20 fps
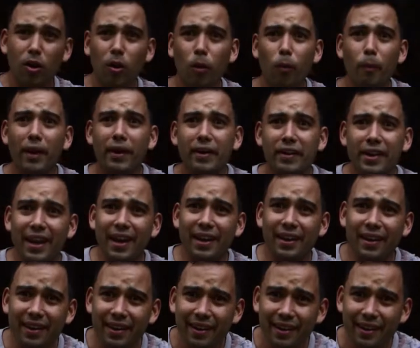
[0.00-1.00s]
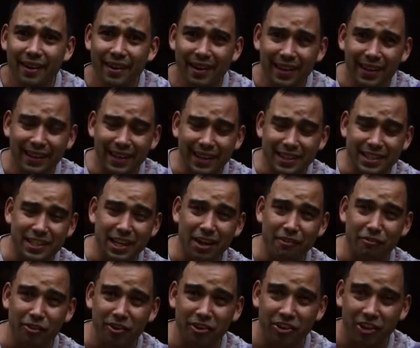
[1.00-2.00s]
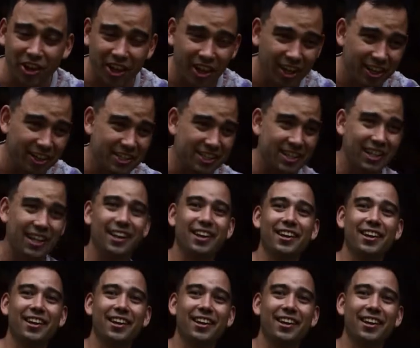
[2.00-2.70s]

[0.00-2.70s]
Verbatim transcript: Or better yet, get several dogs.